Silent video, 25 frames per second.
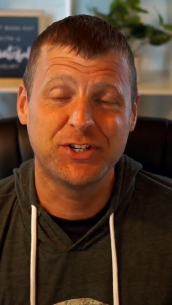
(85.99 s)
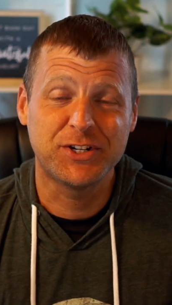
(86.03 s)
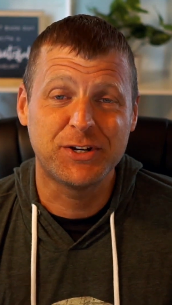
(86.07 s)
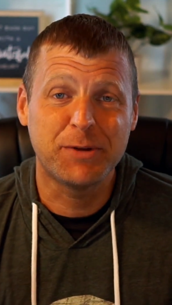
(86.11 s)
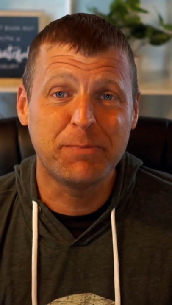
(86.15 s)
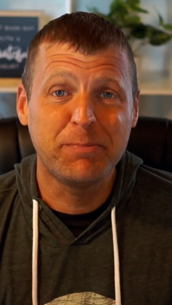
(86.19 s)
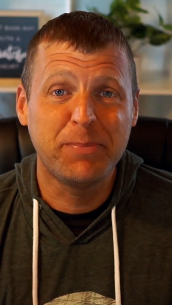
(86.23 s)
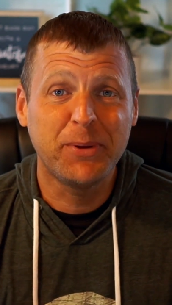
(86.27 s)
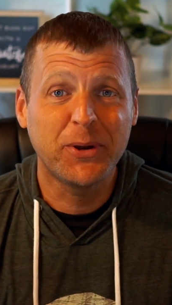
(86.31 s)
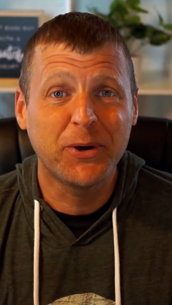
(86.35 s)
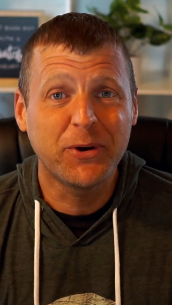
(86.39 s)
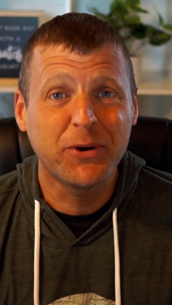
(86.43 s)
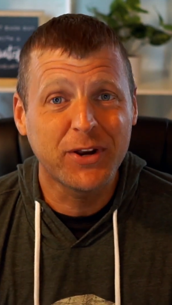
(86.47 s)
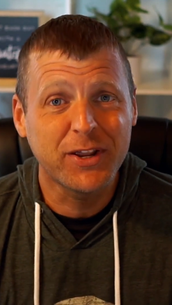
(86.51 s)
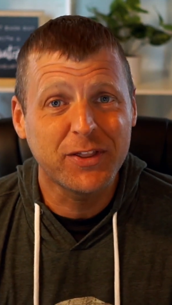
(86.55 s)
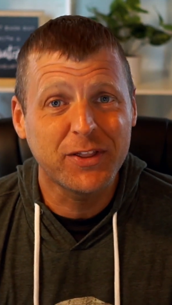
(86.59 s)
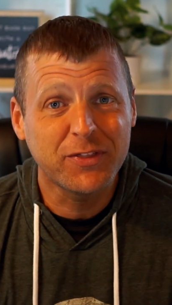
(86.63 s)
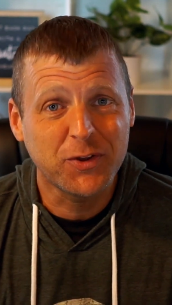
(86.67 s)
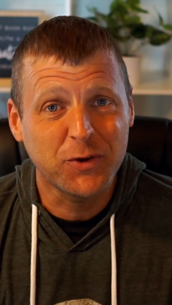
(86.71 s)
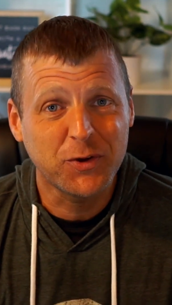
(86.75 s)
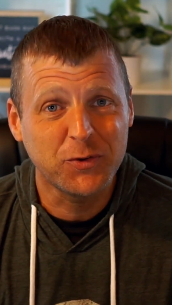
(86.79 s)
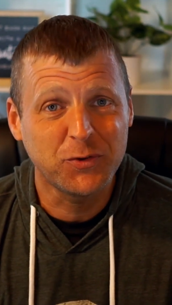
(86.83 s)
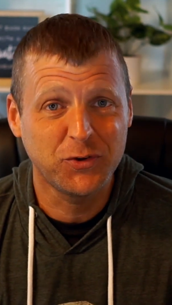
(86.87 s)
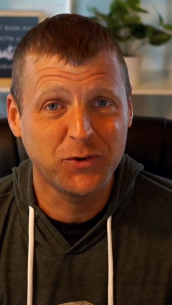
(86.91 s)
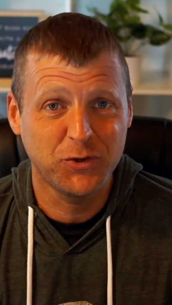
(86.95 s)
to build in
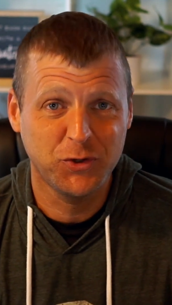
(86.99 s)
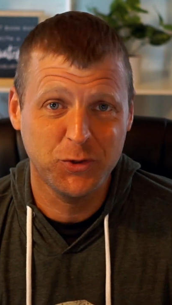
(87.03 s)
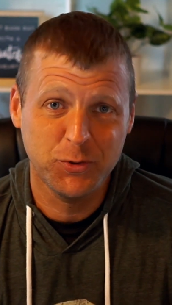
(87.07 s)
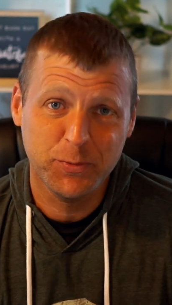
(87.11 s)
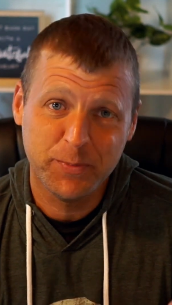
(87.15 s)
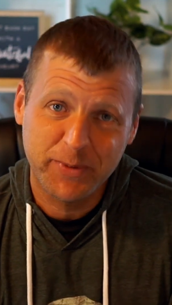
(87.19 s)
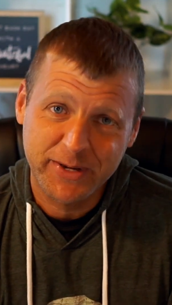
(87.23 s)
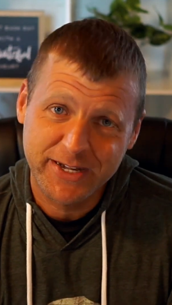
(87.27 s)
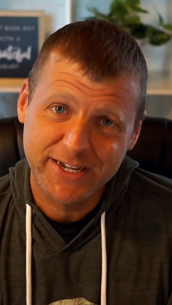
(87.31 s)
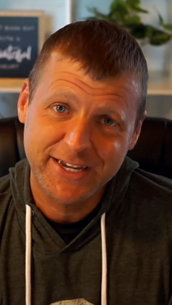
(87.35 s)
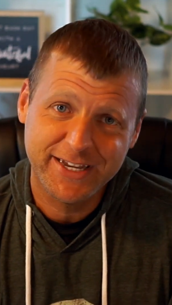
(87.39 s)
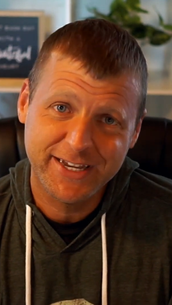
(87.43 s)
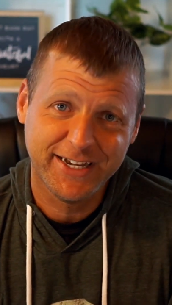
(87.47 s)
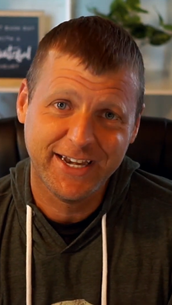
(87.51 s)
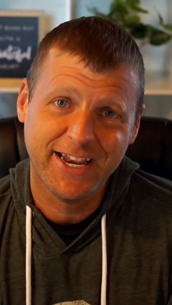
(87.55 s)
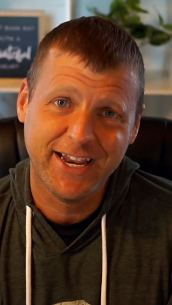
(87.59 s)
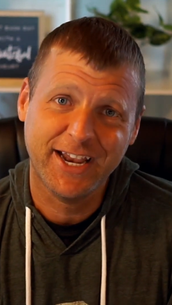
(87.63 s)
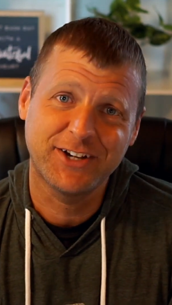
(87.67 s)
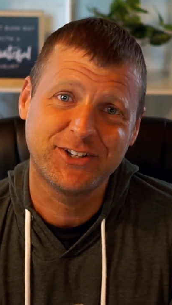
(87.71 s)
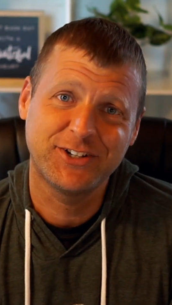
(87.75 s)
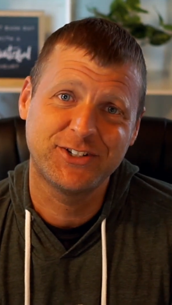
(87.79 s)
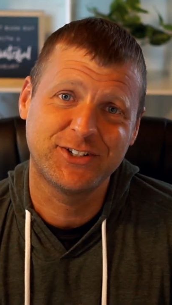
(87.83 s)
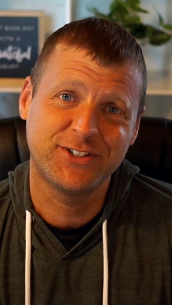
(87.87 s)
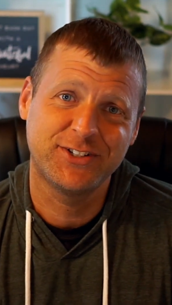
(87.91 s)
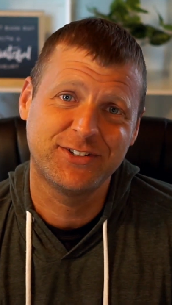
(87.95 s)
those human
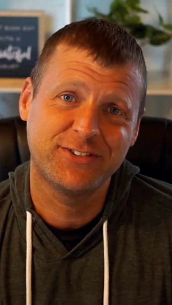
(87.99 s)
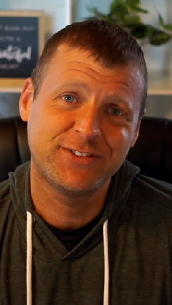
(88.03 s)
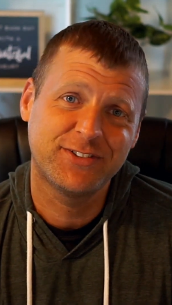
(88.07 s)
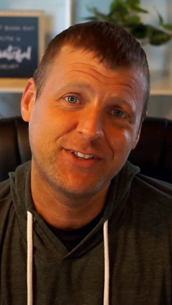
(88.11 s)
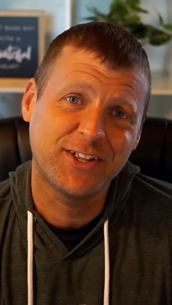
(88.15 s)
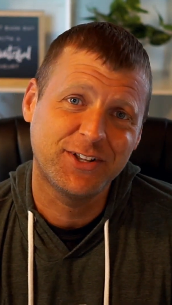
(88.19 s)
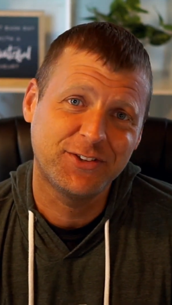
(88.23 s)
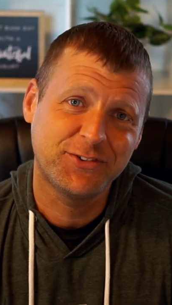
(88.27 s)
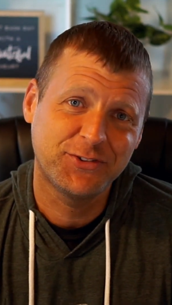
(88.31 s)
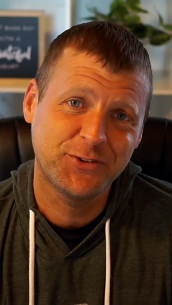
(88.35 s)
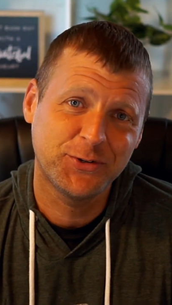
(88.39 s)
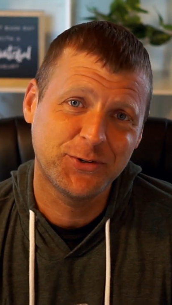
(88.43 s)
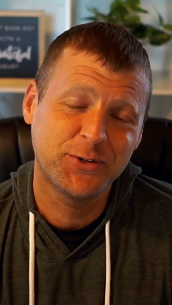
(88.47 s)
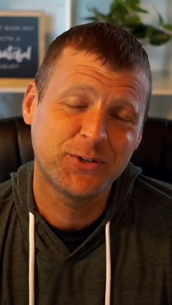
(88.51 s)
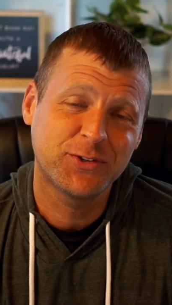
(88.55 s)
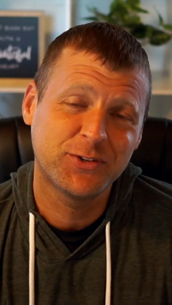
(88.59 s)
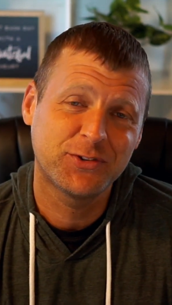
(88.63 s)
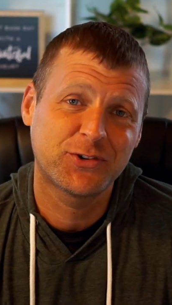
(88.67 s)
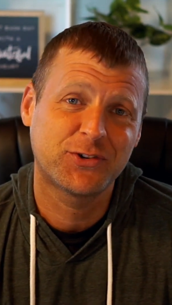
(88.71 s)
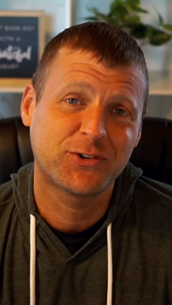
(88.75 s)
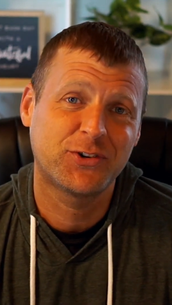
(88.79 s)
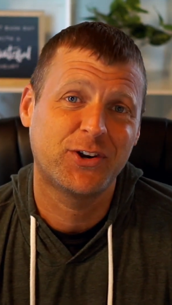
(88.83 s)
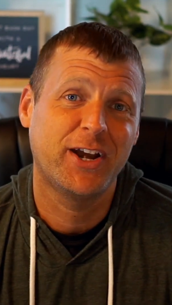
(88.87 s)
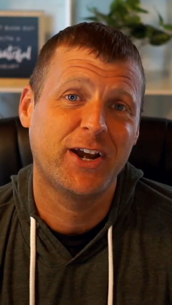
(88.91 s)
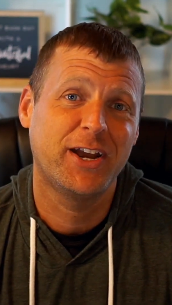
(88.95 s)
connections that students
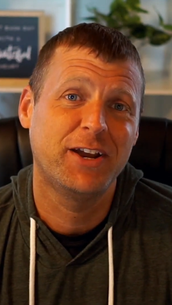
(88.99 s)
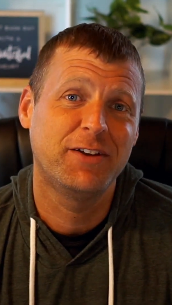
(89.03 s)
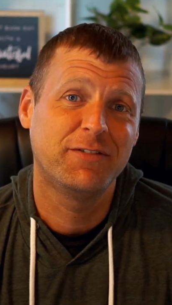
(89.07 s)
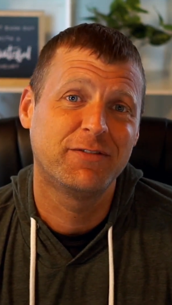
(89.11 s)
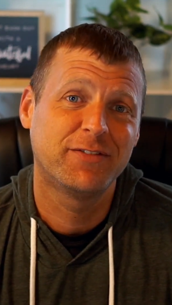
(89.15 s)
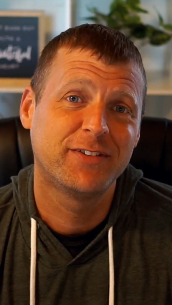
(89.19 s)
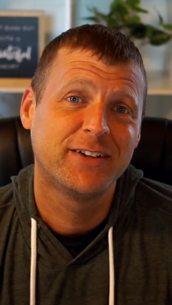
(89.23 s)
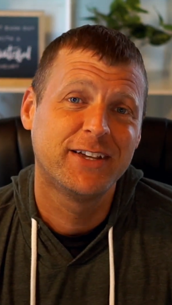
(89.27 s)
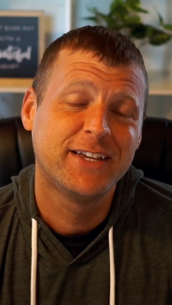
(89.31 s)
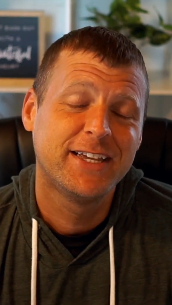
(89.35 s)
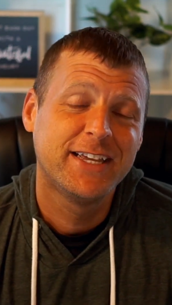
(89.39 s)
crave,